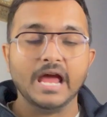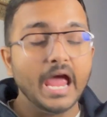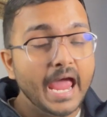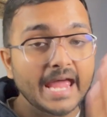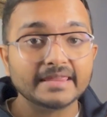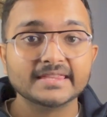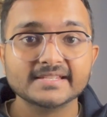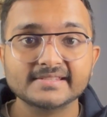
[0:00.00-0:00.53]

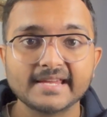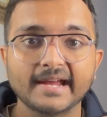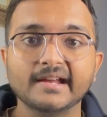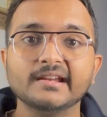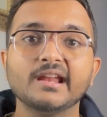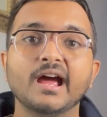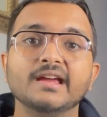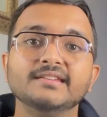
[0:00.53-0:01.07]
And the
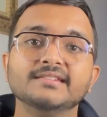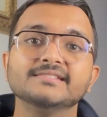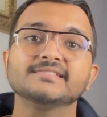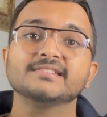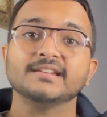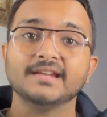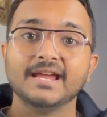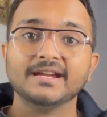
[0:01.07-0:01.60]
second highest
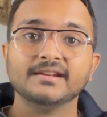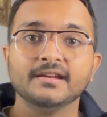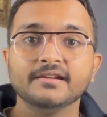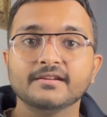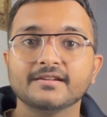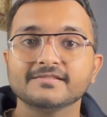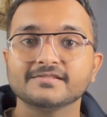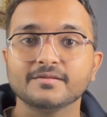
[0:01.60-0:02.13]
net
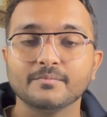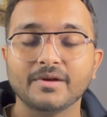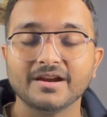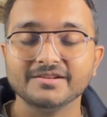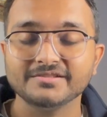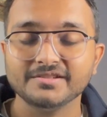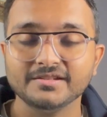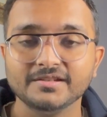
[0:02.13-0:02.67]
interest
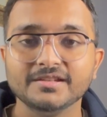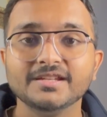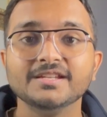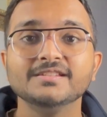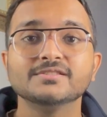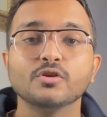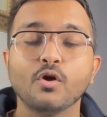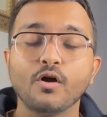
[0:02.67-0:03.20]
margin
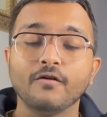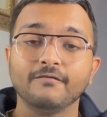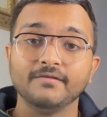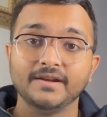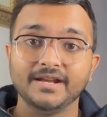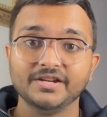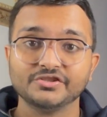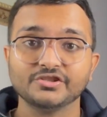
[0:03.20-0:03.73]
is of
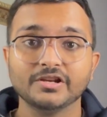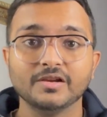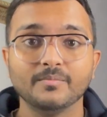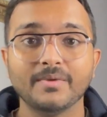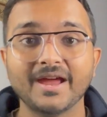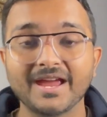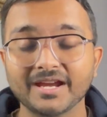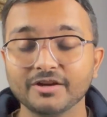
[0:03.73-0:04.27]
National
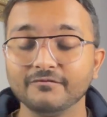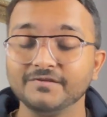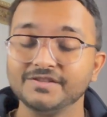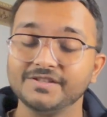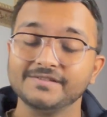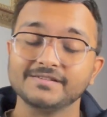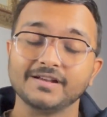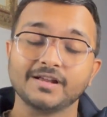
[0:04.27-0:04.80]
Bank, which
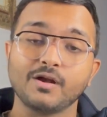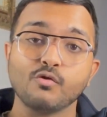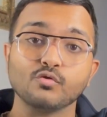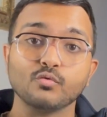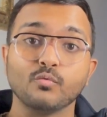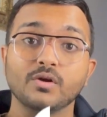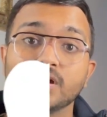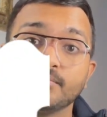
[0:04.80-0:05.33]
is around
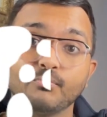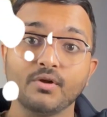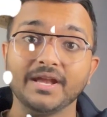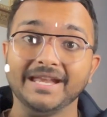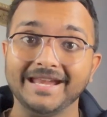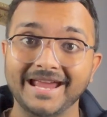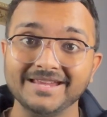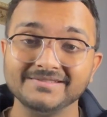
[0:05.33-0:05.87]

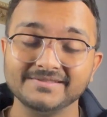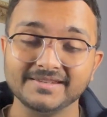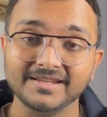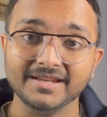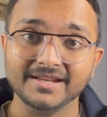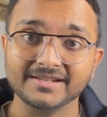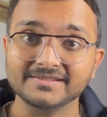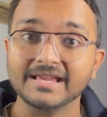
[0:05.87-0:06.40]

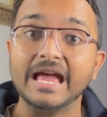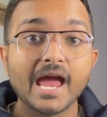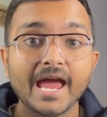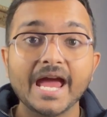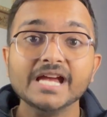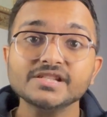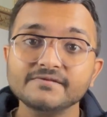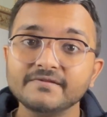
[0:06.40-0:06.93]
1.96.
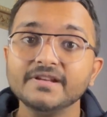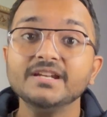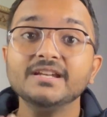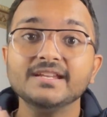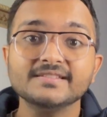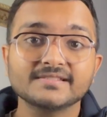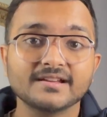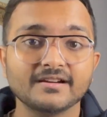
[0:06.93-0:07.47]
As we
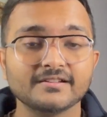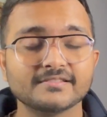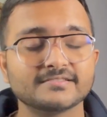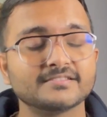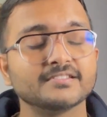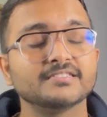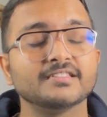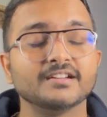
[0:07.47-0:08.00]
discussed,
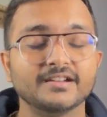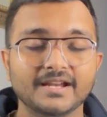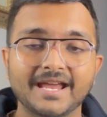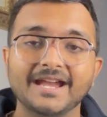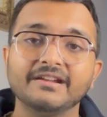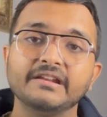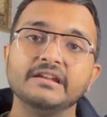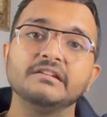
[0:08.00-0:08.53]
the
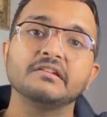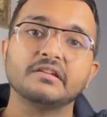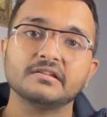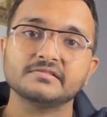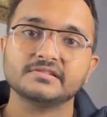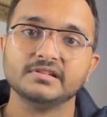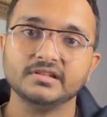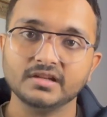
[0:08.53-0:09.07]
net
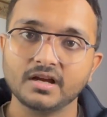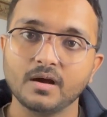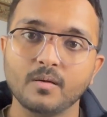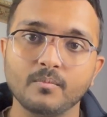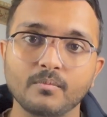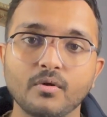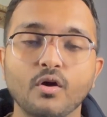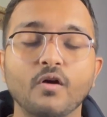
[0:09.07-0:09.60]
interest
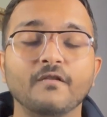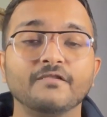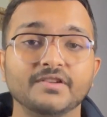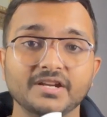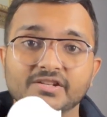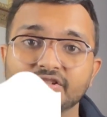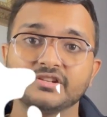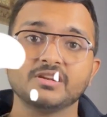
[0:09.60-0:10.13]
income of
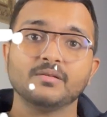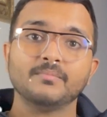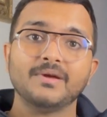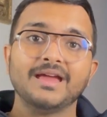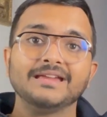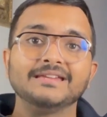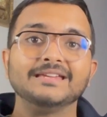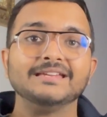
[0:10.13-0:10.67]
National
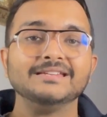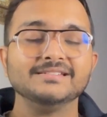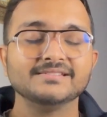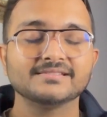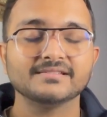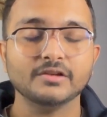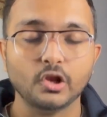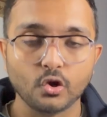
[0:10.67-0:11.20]
Bank
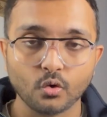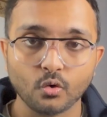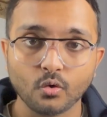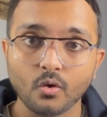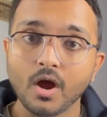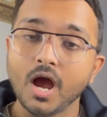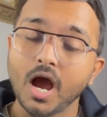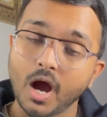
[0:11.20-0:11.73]
is
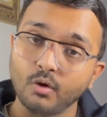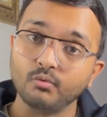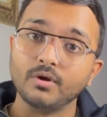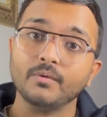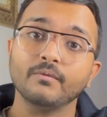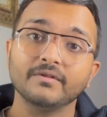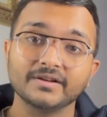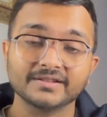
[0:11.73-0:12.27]
low.
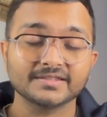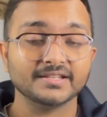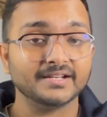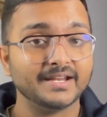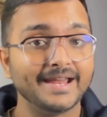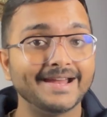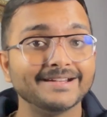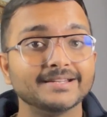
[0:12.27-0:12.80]
However, the
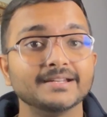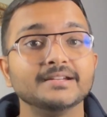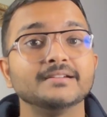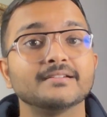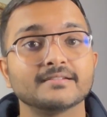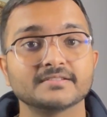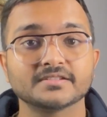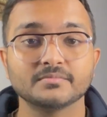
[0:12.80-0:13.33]
net
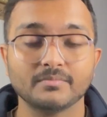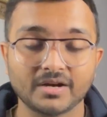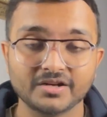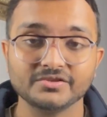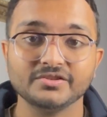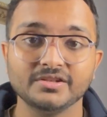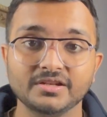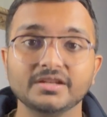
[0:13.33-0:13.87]
interest
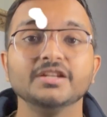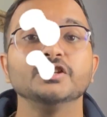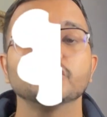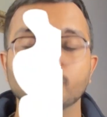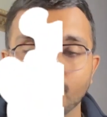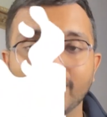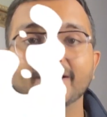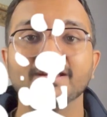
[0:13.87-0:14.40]
margin is
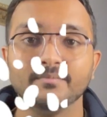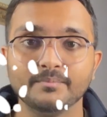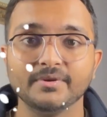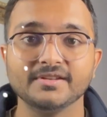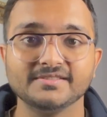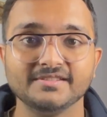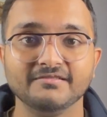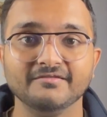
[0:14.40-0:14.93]
quite
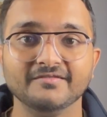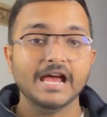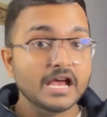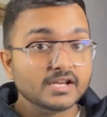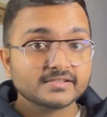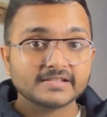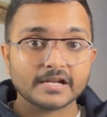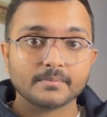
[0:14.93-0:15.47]
impressive.
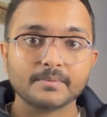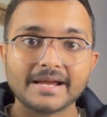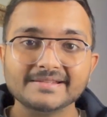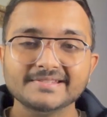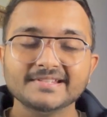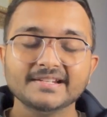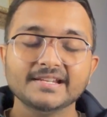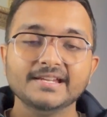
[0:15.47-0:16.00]

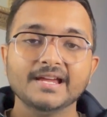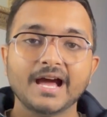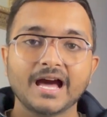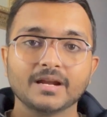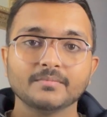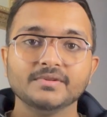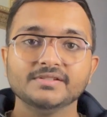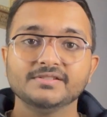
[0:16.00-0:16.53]
Surprisingly,
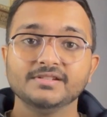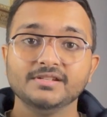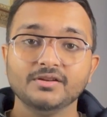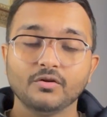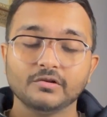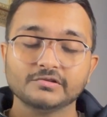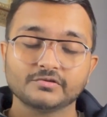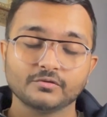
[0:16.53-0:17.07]
RBC
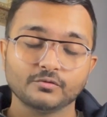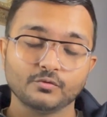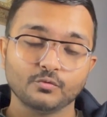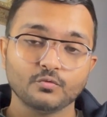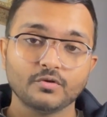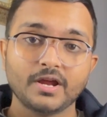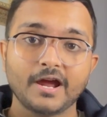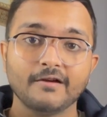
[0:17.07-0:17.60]
also
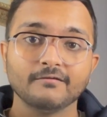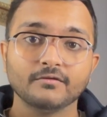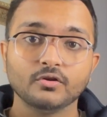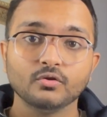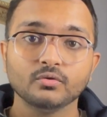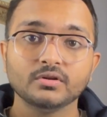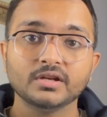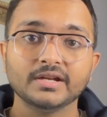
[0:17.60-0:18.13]
don't have
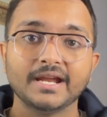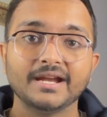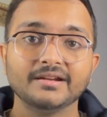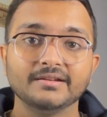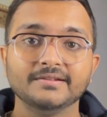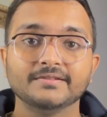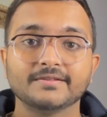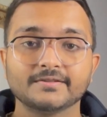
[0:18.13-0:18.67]
good net
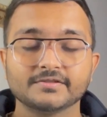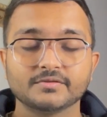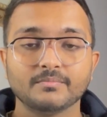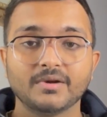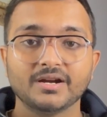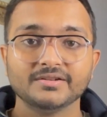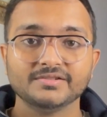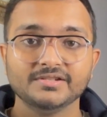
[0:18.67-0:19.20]
interest
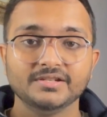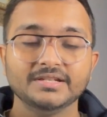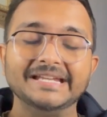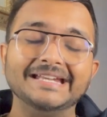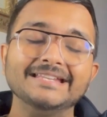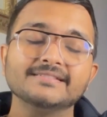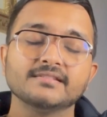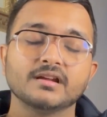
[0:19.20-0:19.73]
margin. It
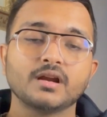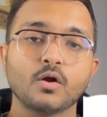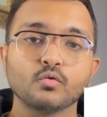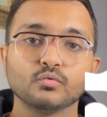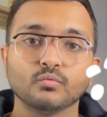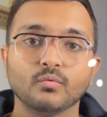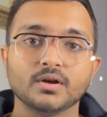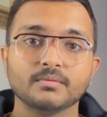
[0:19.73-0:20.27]
is
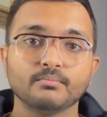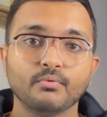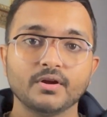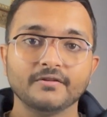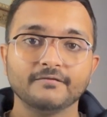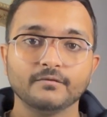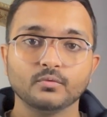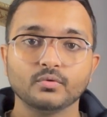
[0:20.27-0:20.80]
around
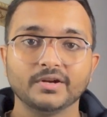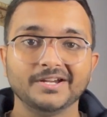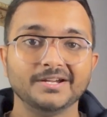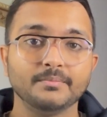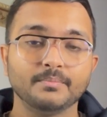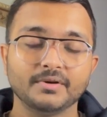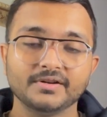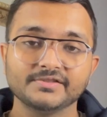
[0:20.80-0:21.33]

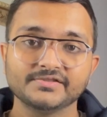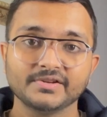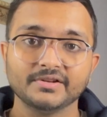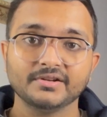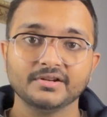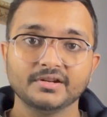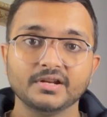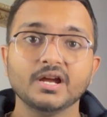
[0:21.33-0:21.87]

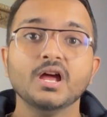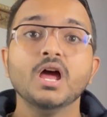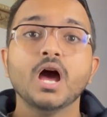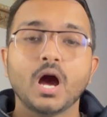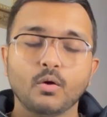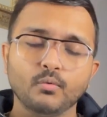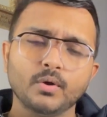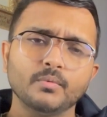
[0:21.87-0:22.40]
1.48%.
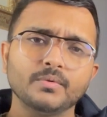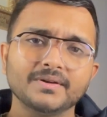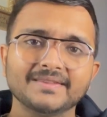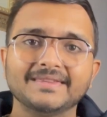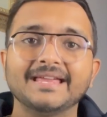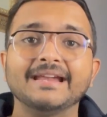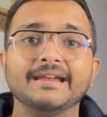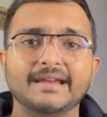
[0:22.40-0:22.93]
However,
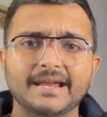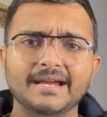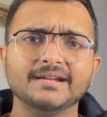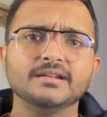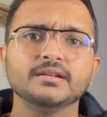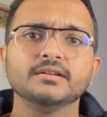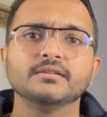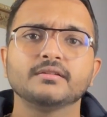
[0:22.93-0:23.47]
their net
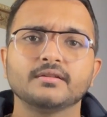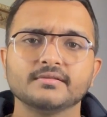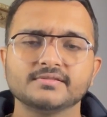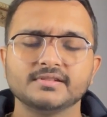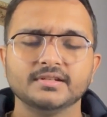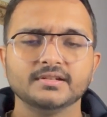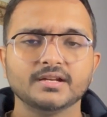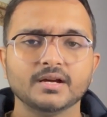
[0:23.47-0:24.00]
interest
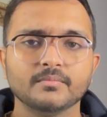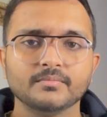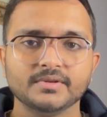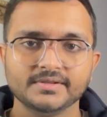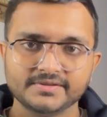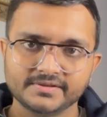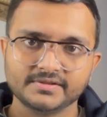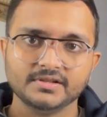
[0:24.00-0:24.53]
income
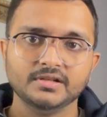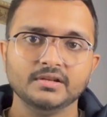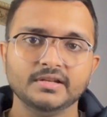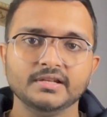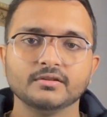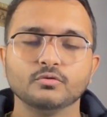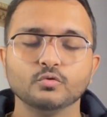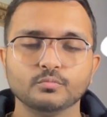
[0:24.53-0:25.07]
is still
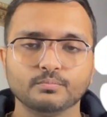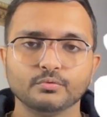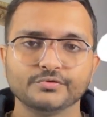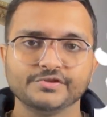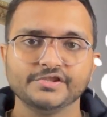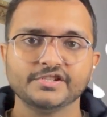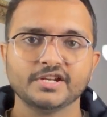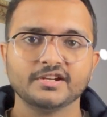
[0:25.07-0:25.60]
in good
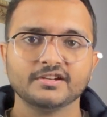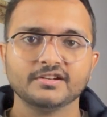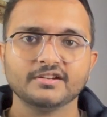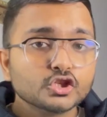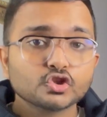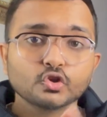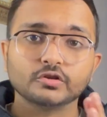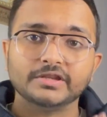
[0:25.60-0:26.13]
position,
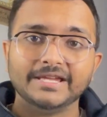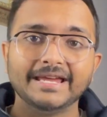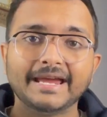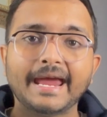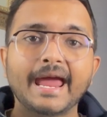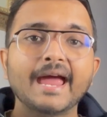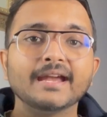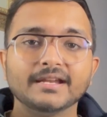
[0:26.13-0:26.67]
so they
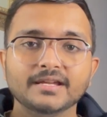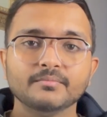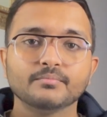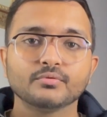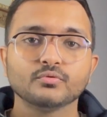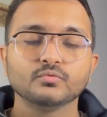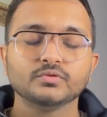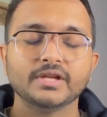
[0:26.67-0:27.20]
can
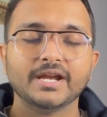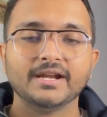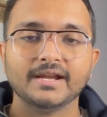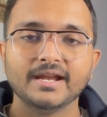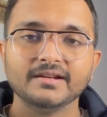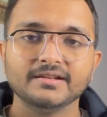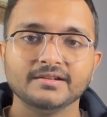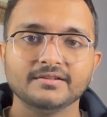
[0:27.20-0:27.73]
improve their
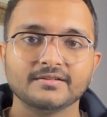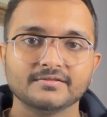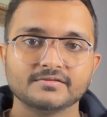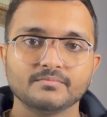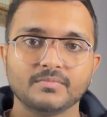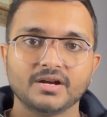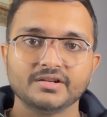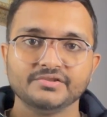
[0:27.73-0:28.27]
net interest
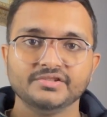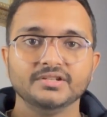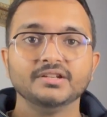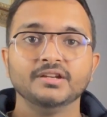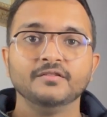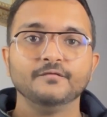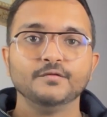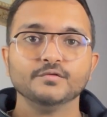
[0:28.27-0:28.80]
margin
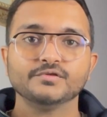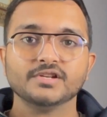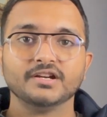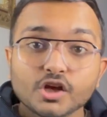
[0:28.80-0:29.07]
in future.